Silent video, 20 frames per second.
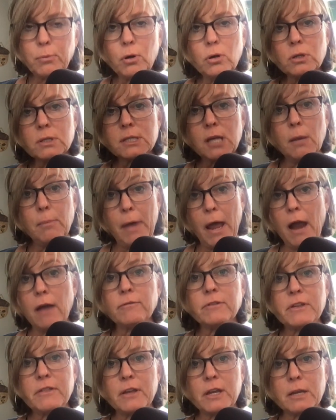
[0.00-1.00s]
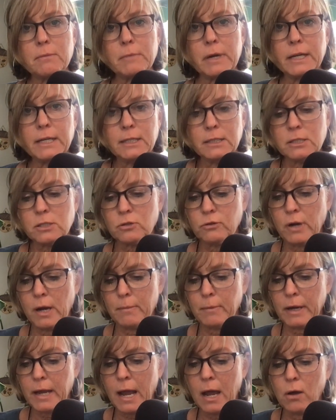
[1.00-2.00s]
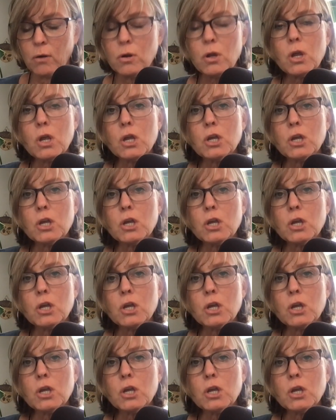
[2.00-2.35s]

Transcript: pulls up everything in my Instagram account.